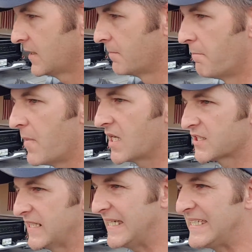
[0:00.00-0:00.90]
much
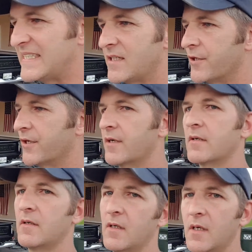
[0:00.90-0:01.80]
easier
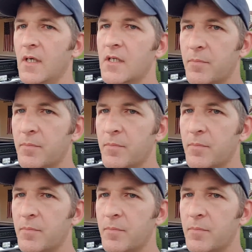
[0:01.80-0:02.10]
to